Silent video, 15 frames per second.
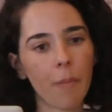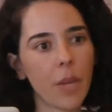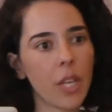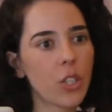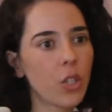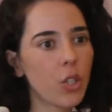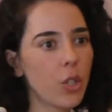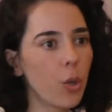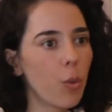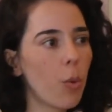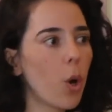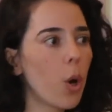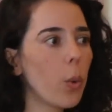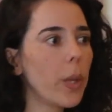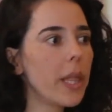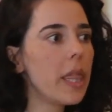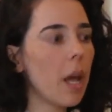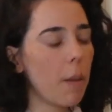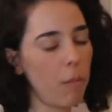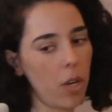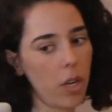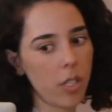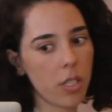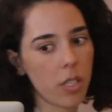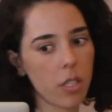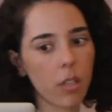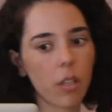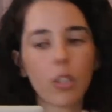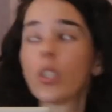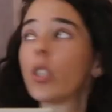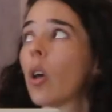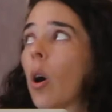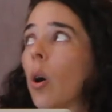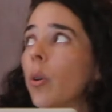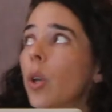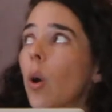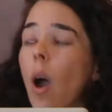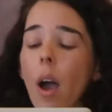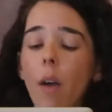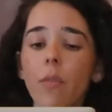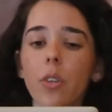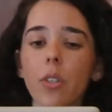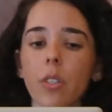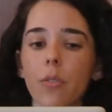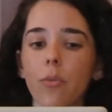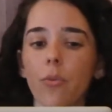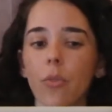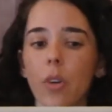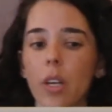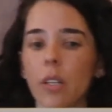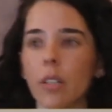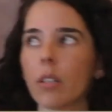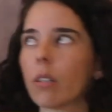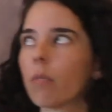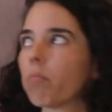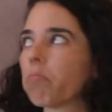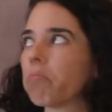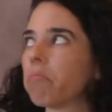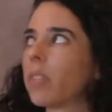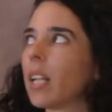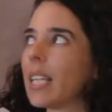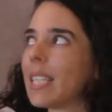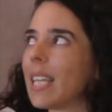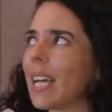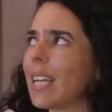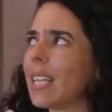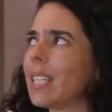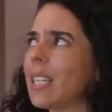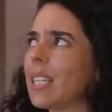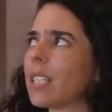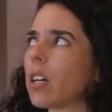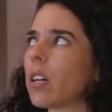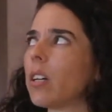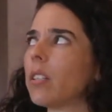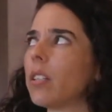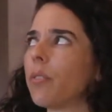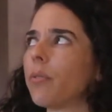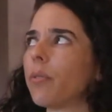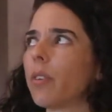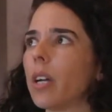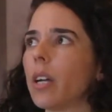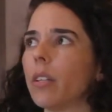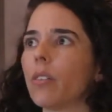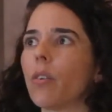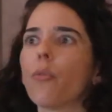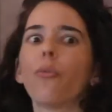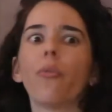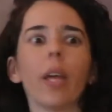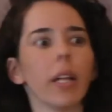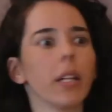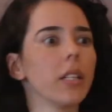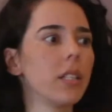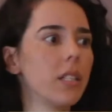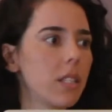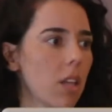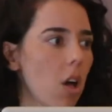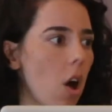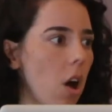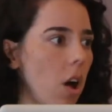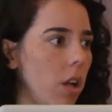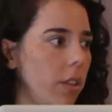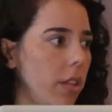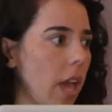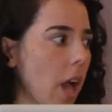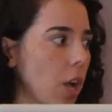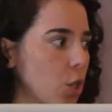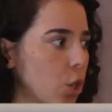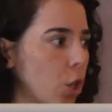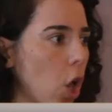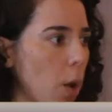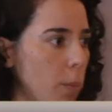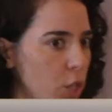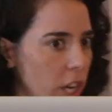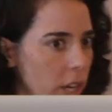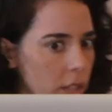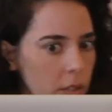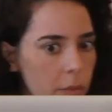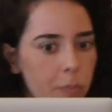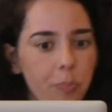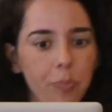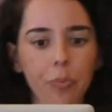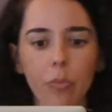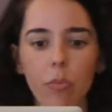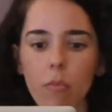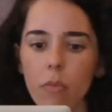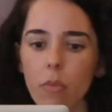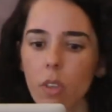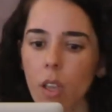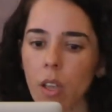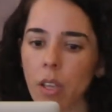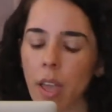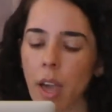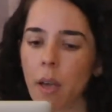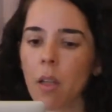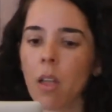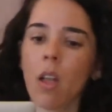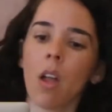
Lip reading: is to do more with numbers. So you have your different, let's say these are different fields on the actual object. Yeah.